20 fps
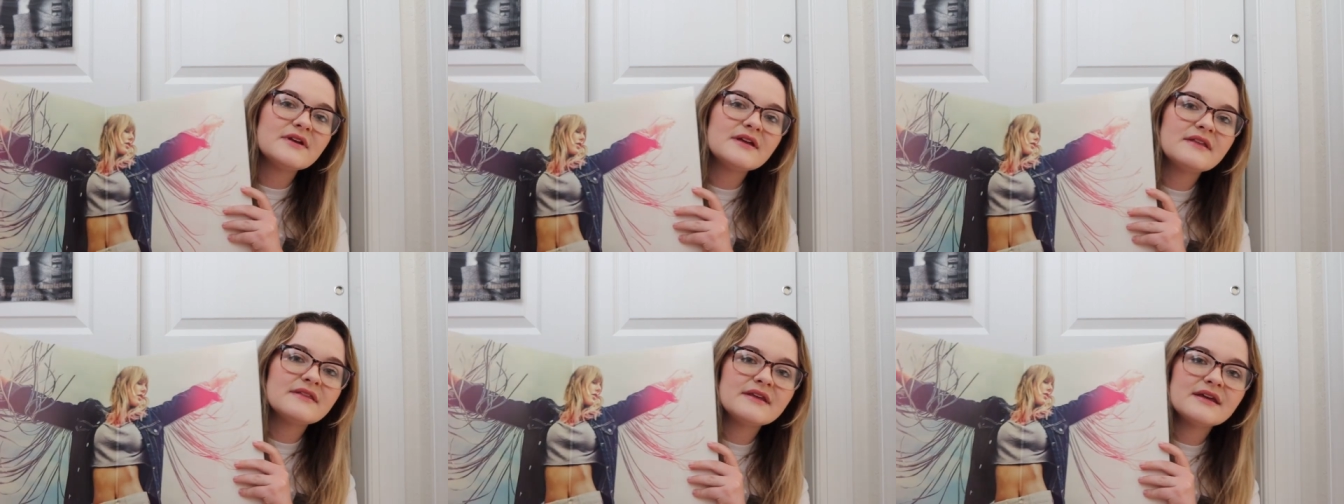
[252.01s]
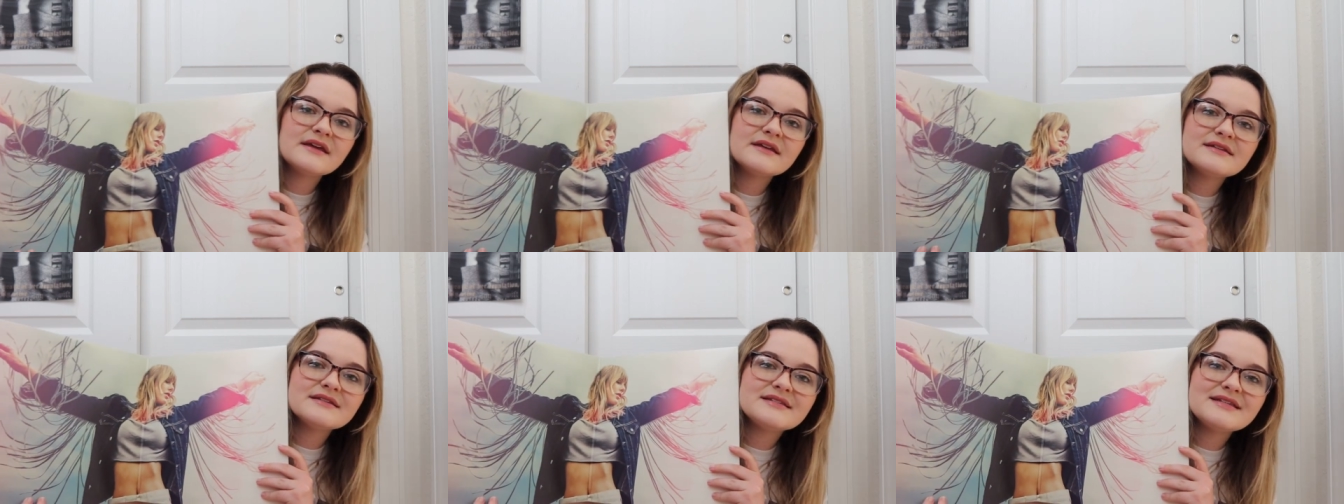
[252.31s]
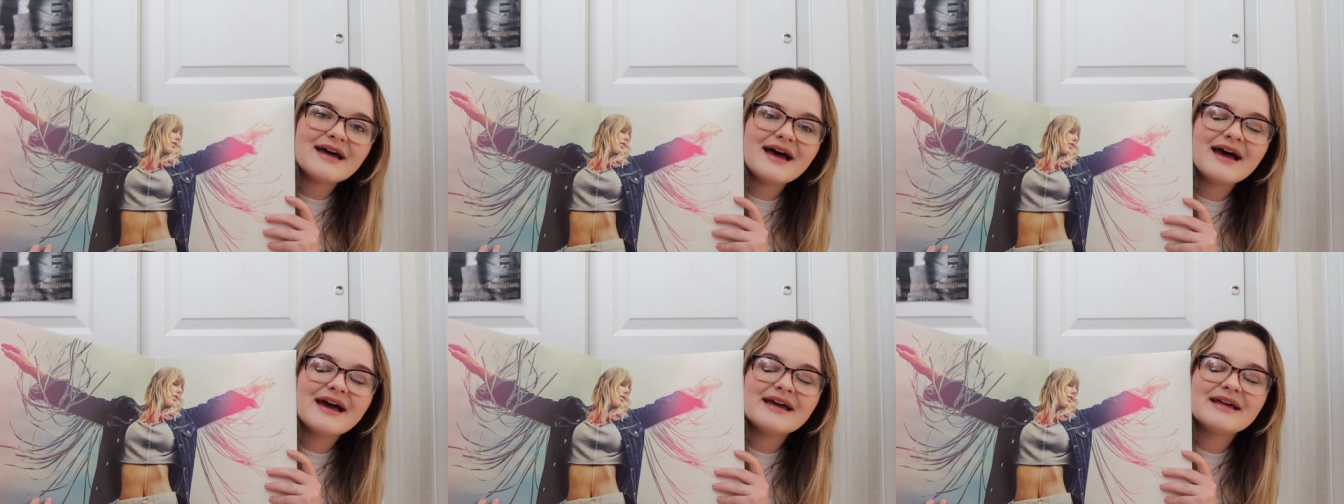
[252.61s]
in the
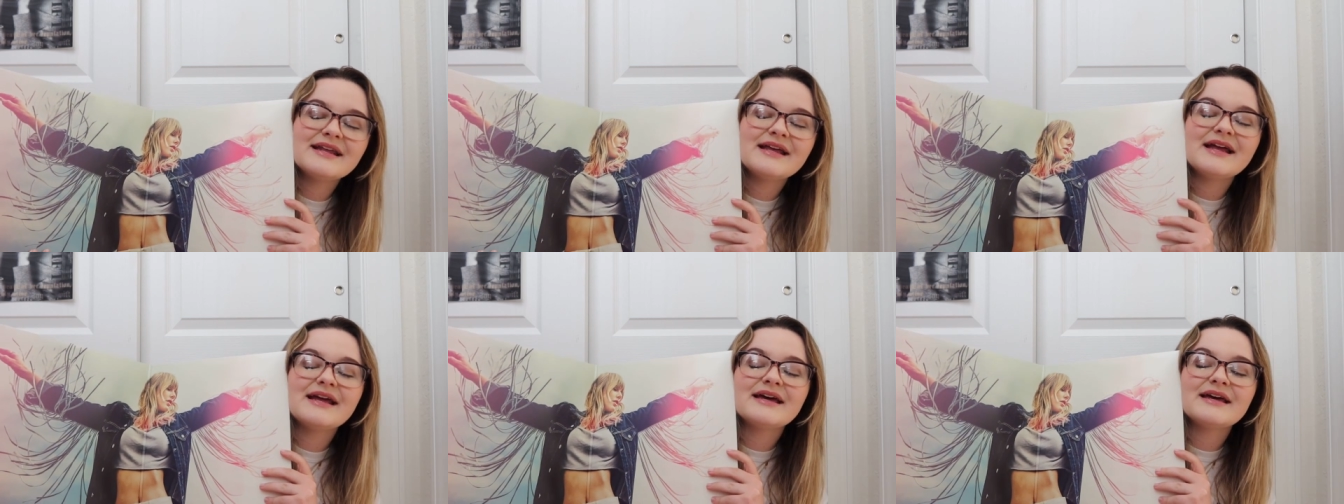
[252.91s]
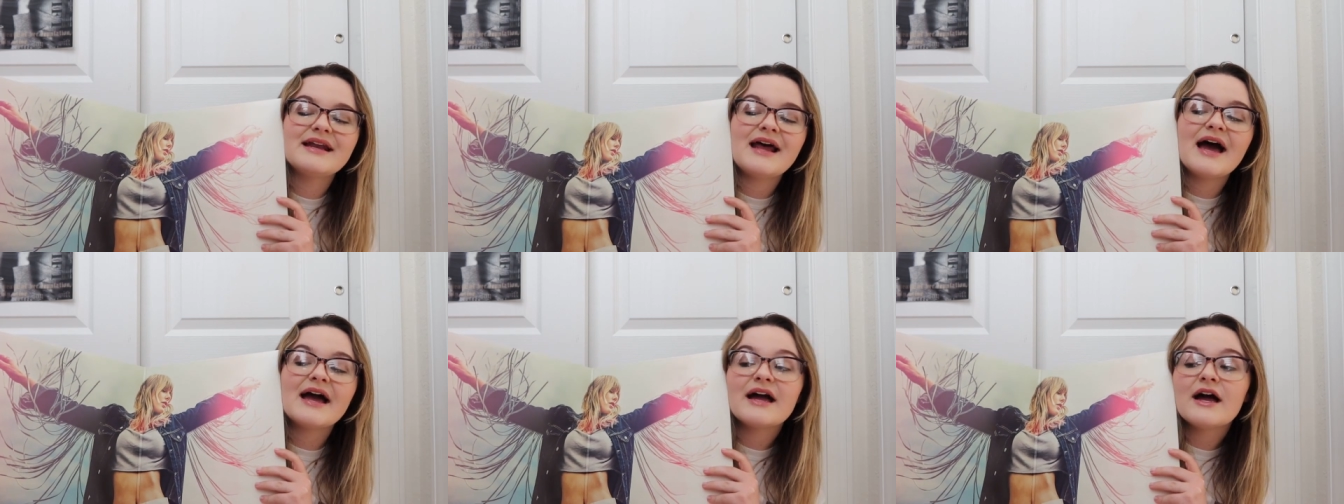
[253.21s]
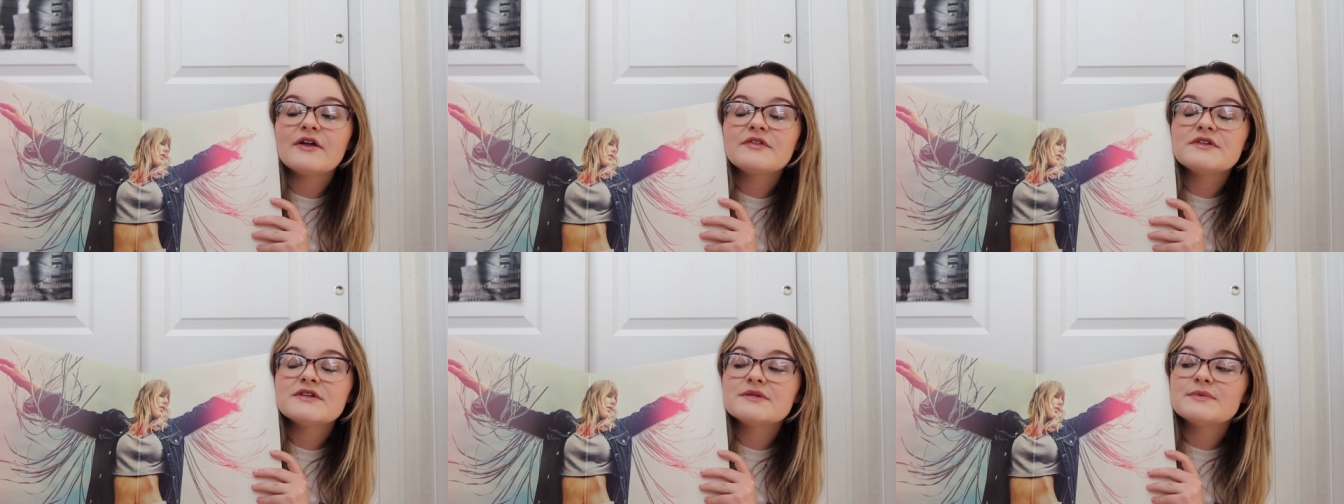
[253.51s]
inside and I
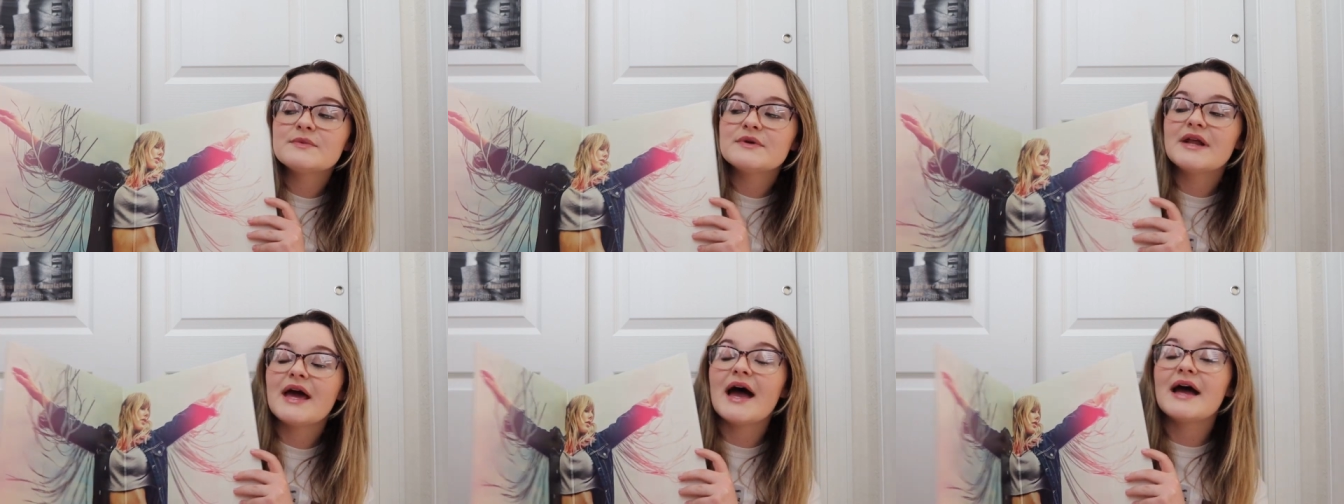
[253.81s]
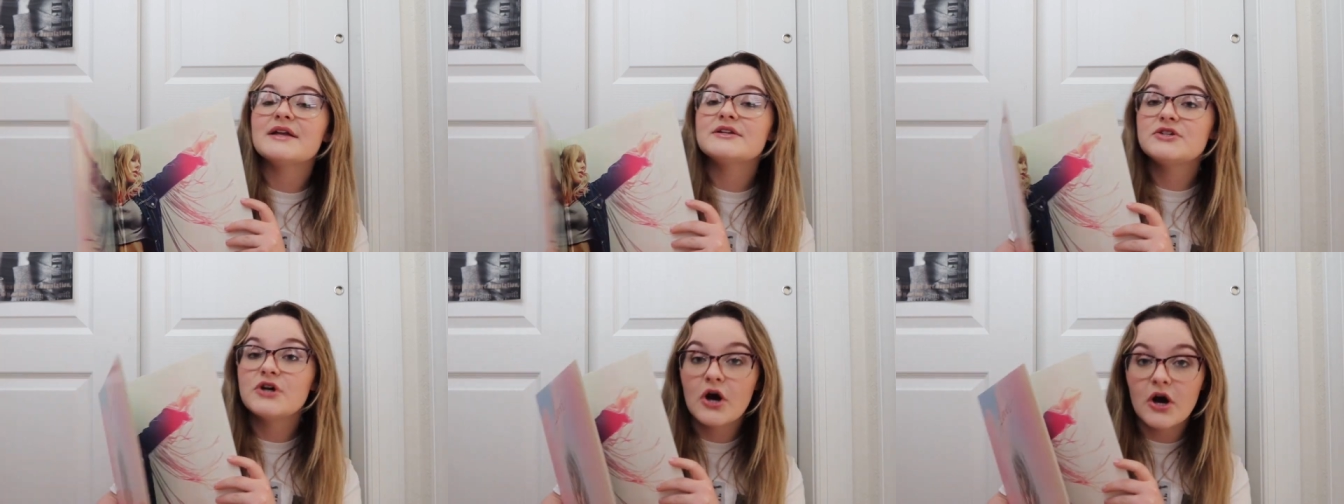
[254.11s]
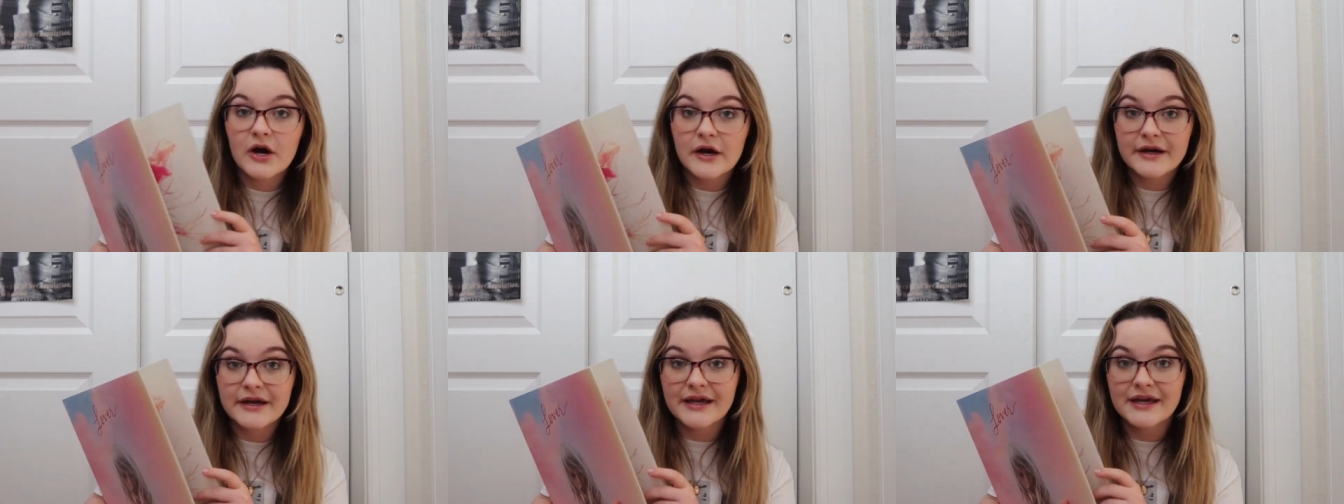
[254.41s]
got this one at
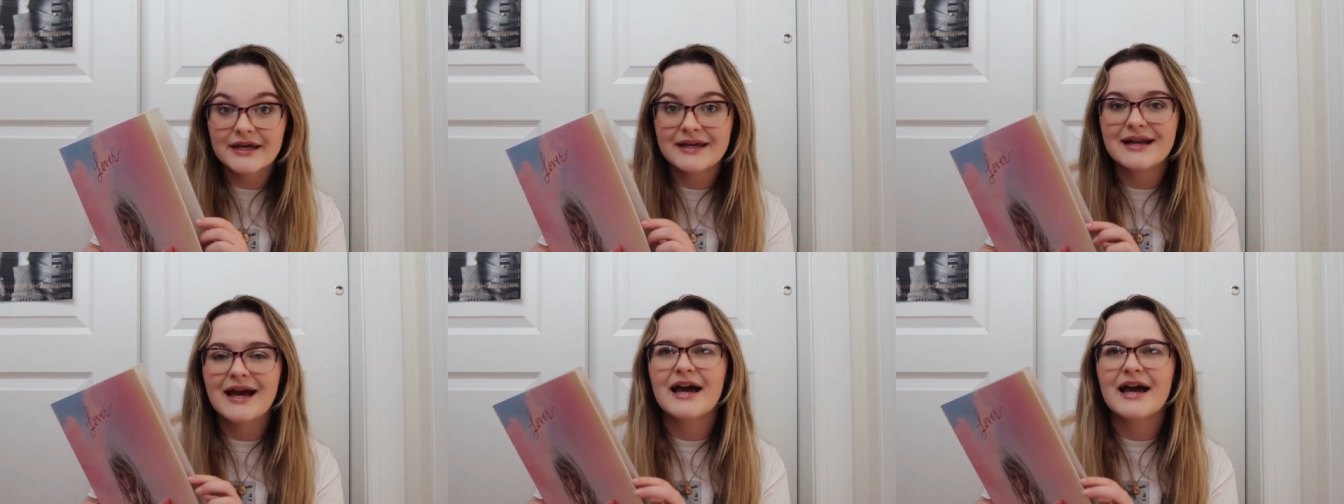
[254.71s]
Target.